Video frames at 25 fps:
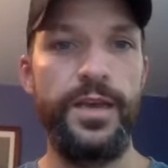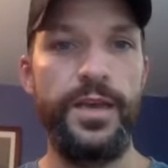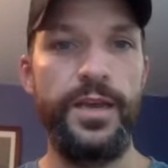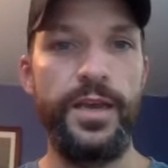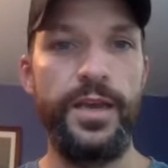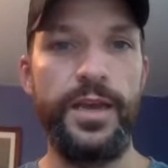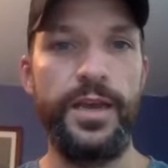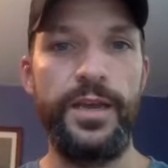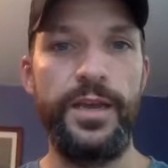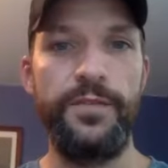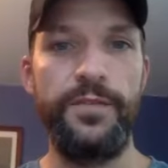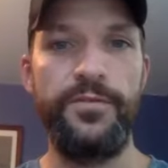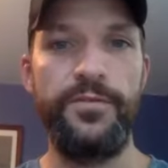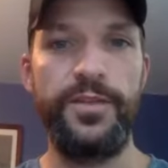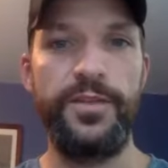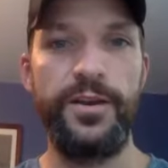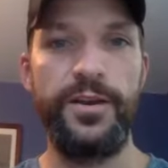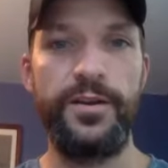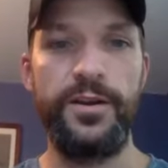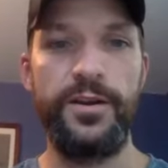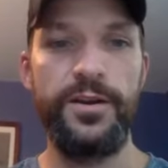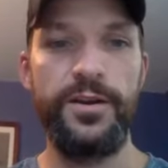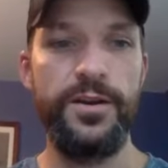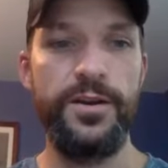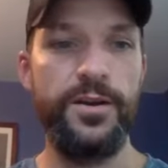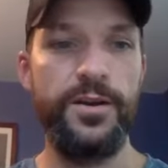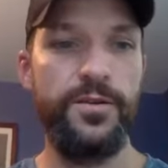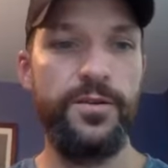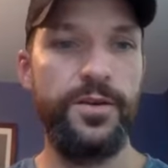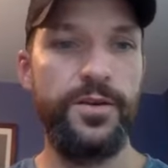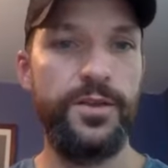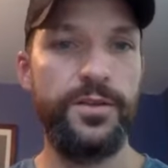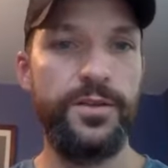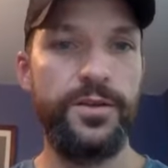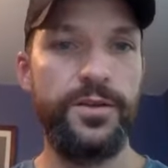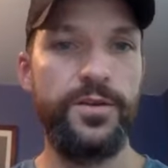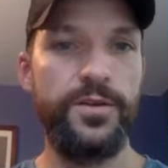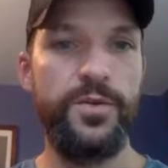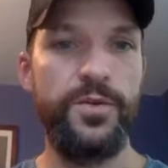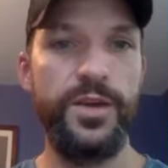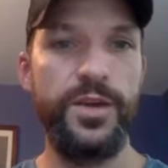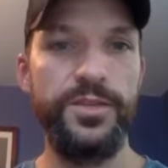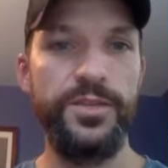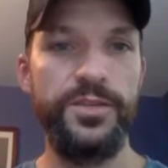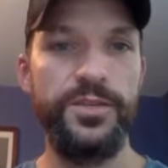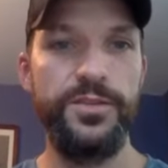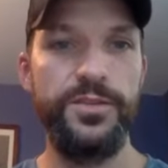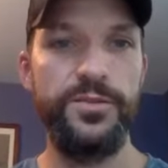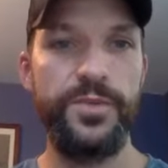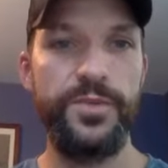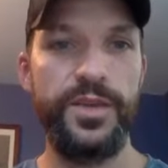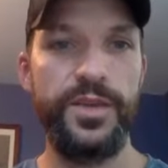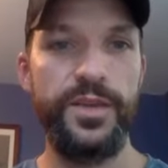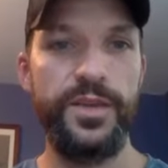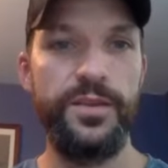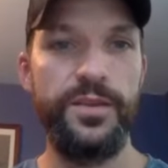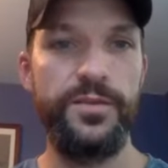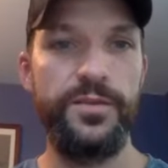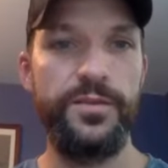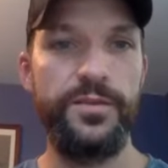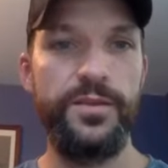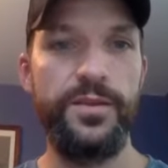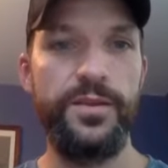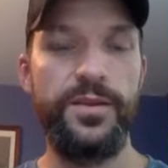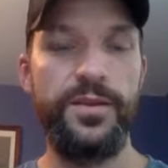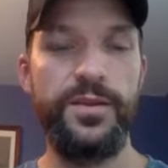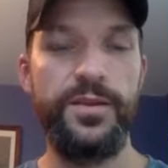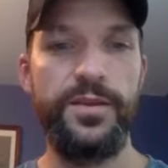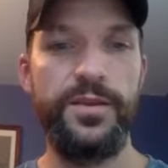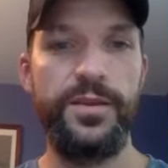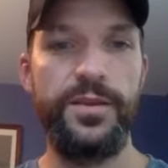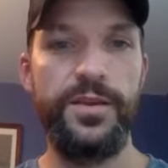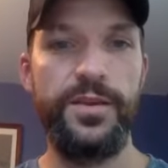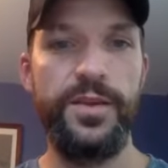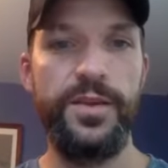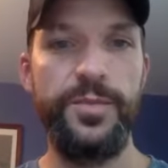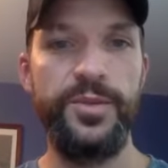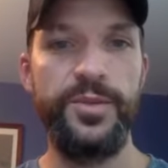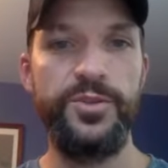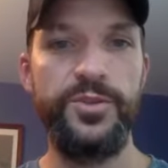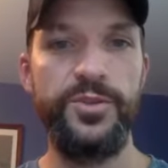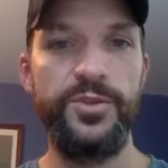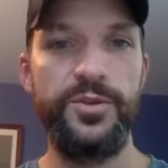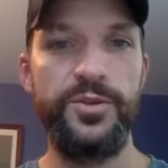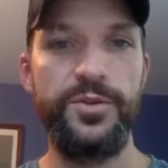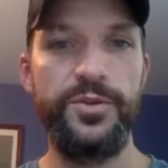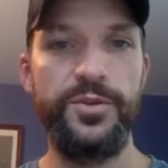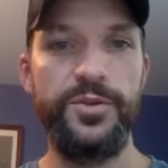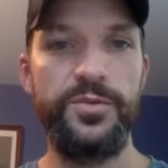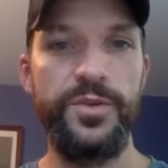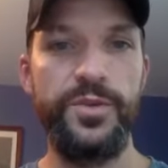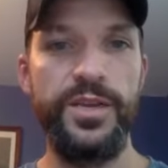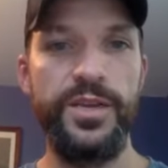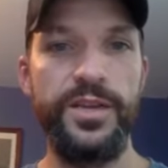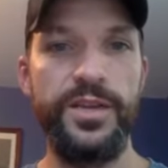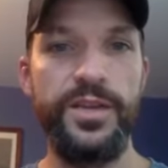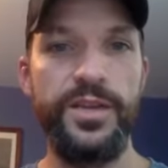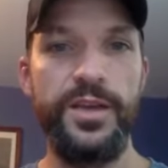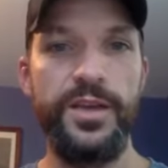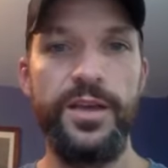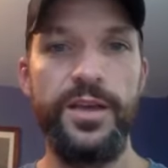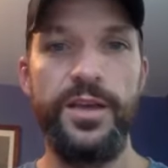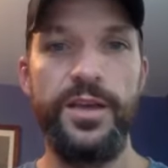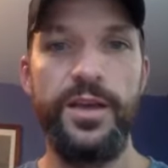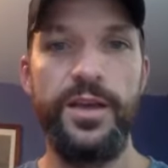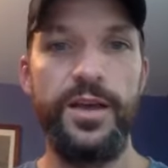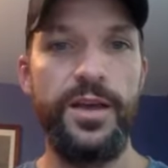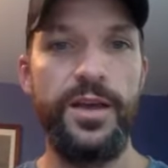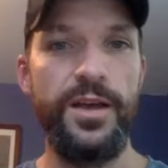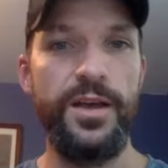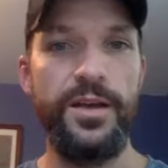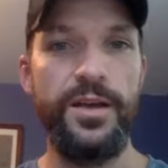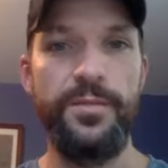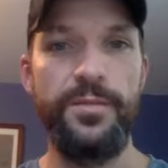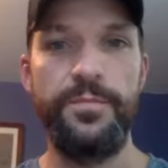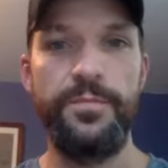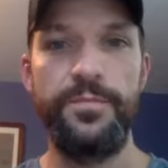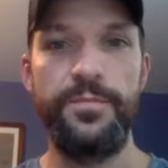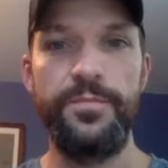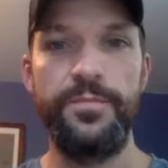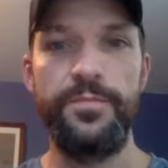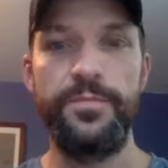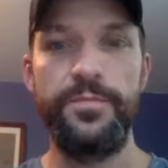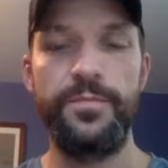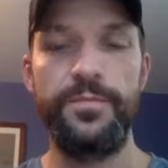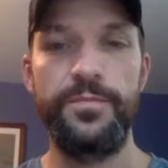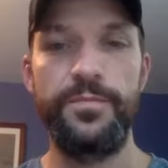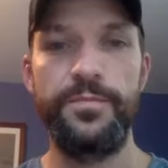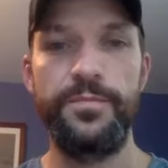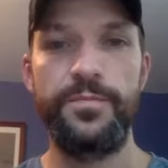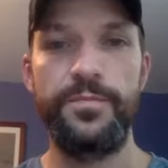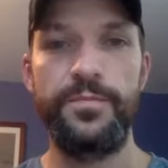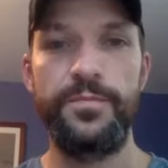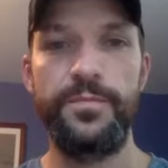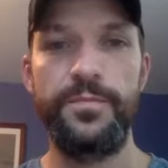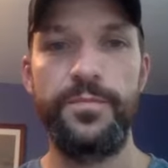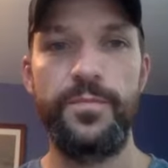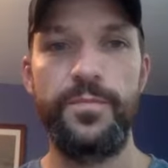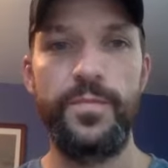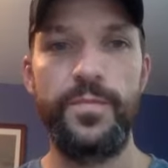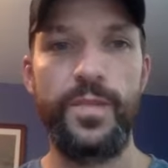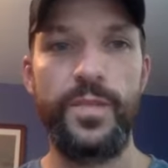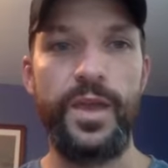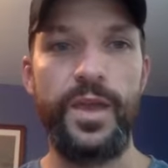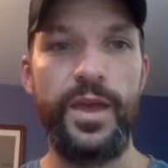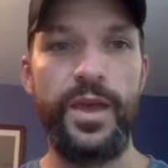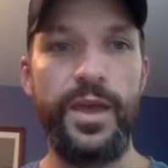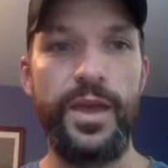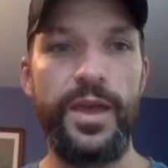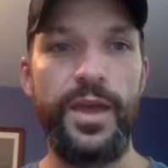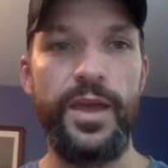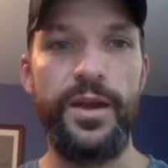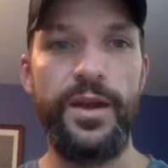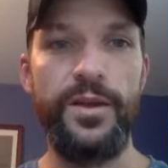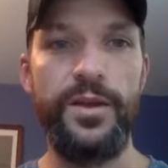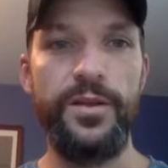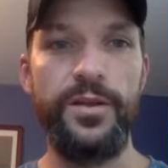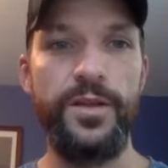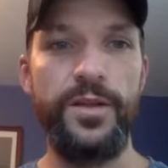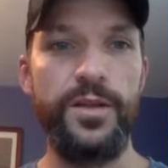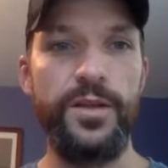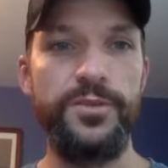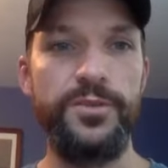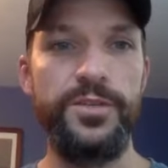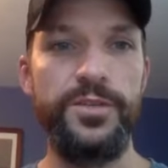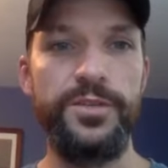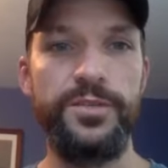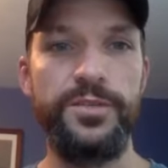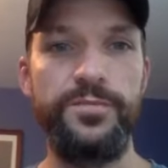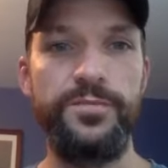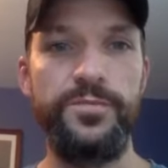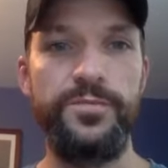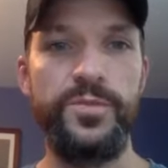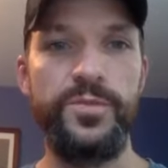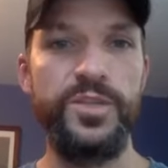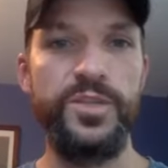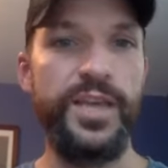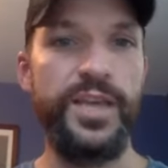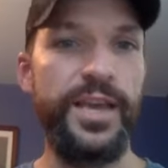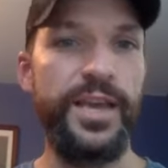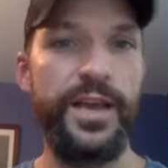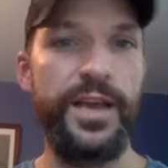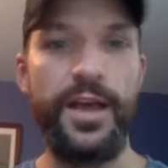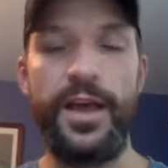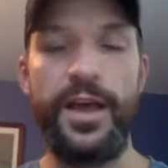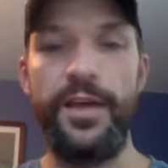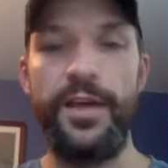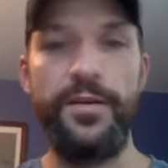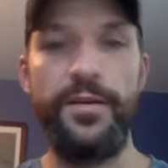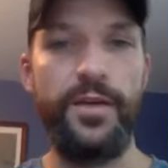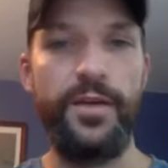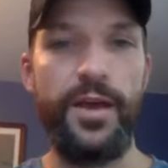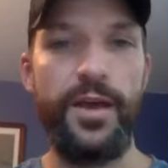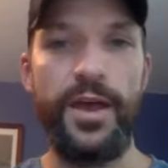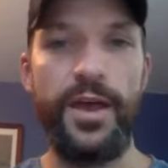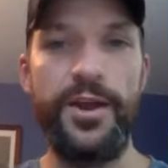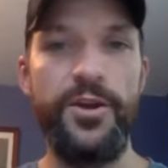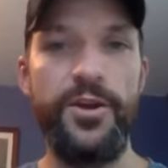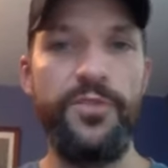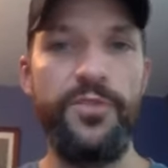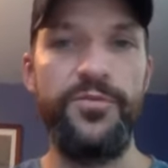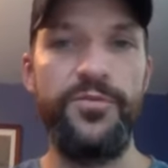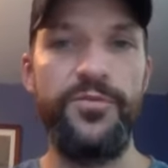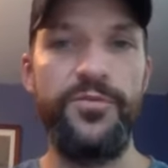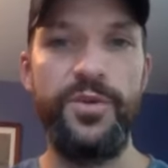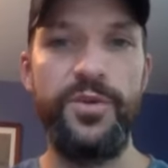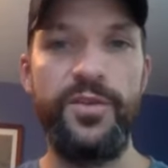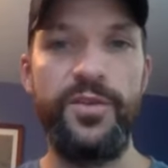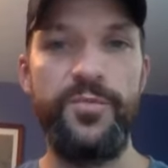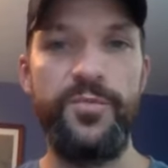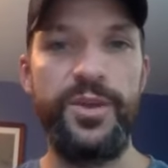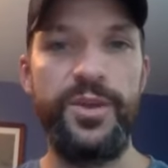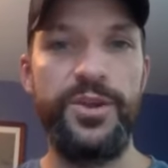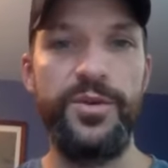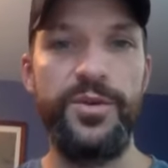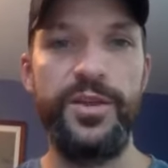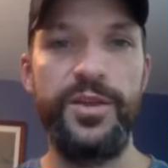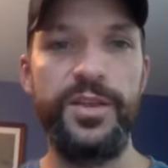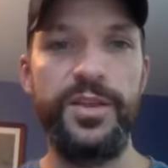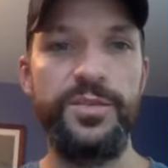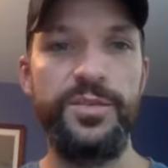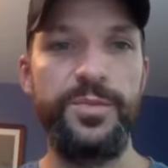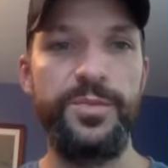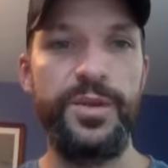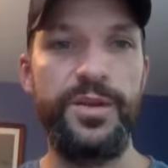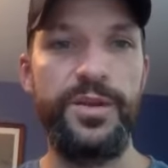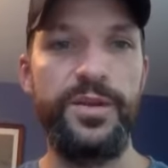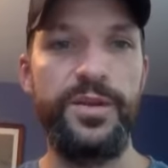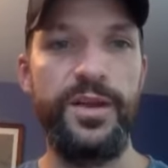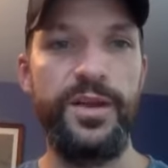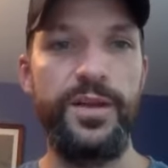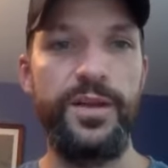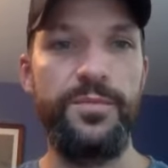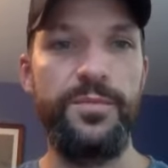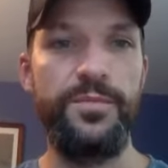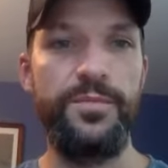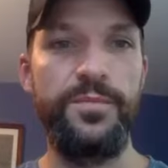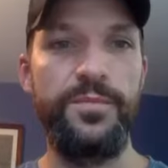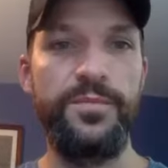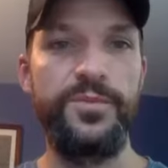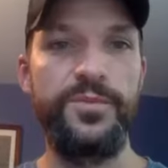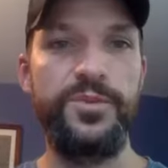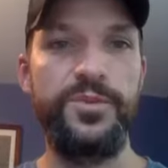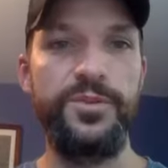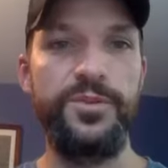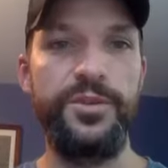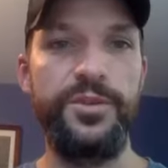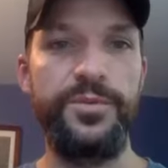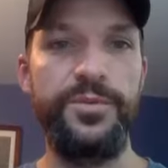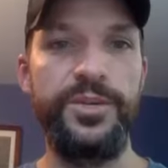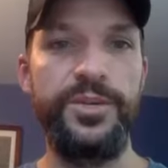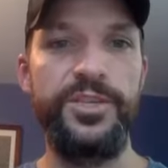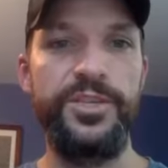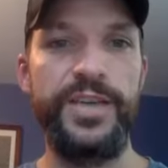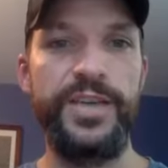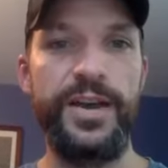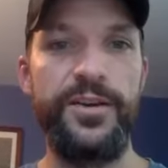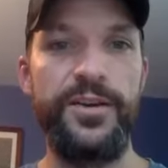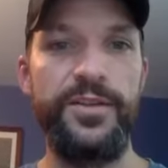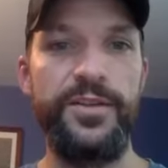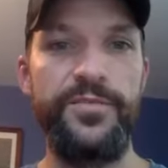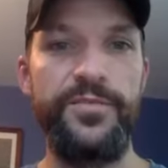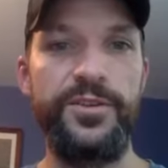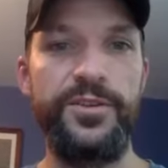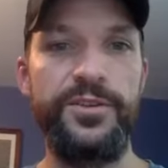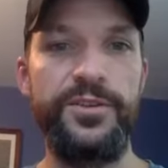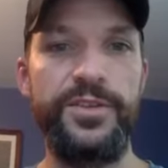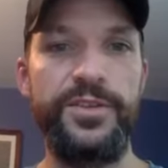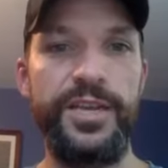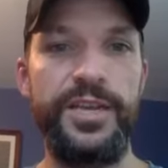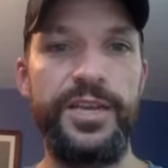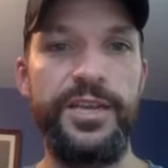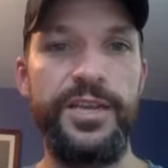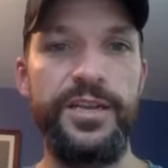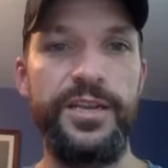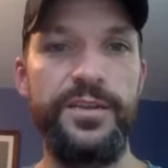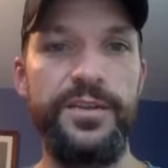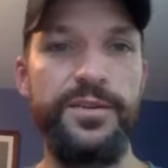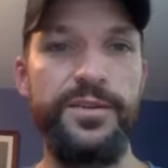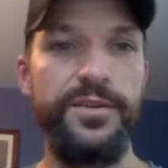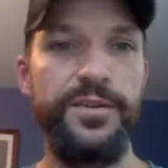And if there are no other questions, we can keep it short and sweet. And I'll just say, I know a few have been doing this, but certainly reach out if there's any